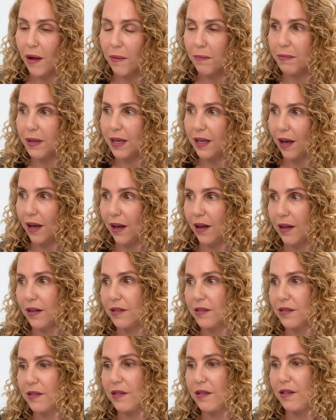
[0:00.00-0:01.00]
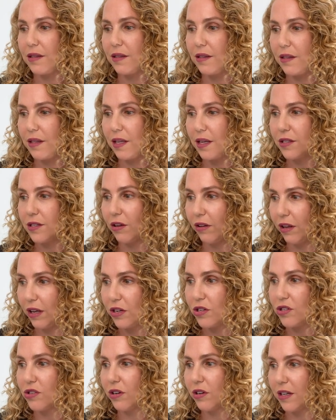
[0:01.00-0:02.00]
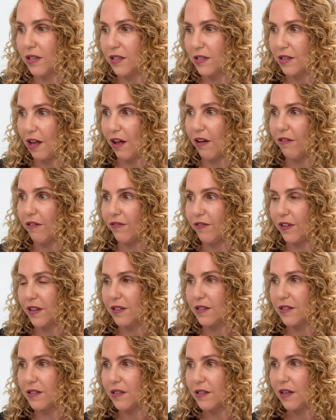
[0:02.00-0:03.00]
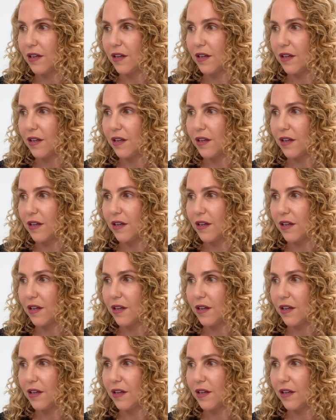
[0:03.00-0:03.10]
because the adult industry itself is,